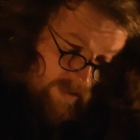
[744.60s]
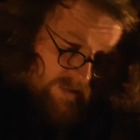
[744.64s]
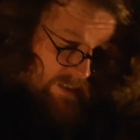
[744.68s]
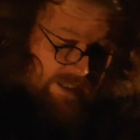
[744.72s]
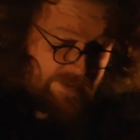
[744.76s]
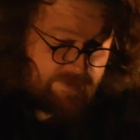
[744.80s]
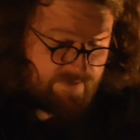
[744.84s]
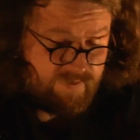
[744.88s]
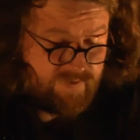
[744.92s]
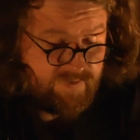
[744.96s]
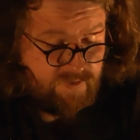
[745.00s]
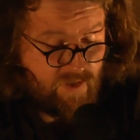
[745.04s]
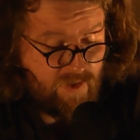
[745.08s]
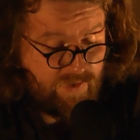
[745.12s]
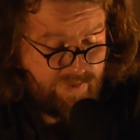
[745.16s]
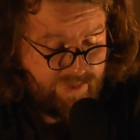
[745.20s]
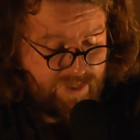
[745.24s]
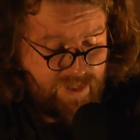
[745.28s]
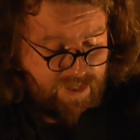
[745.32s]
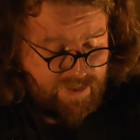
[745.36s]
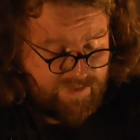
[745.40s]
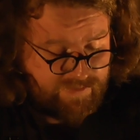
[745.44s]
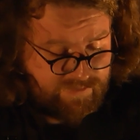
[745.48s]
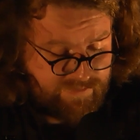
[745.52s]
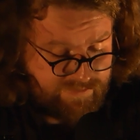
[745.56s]
Let us not
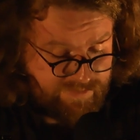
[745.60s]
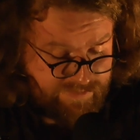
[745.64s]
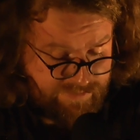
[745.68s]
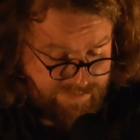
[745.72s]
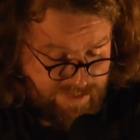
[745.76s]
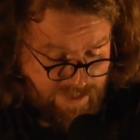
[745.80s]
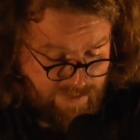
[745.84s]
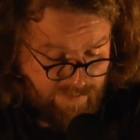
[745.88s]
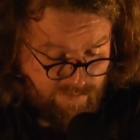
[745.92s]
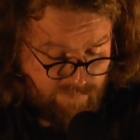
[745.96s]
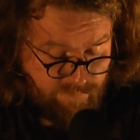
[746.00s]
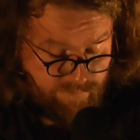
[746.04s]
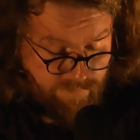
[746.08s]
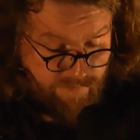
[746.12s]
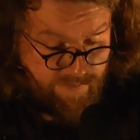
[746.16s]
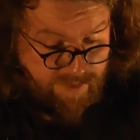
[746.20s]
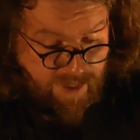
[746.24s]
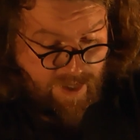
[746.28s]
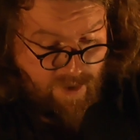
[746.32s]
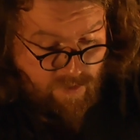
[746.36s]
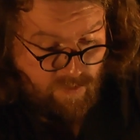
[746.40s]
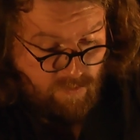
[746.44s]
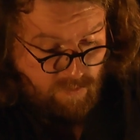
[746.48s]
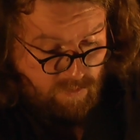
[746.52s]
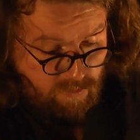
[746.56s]
ask then for
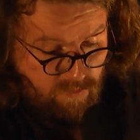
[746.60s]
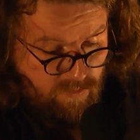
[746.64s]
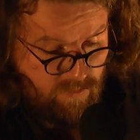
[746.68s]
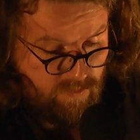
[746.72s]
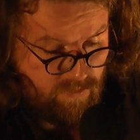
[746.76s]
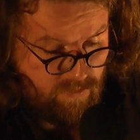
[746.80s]
now.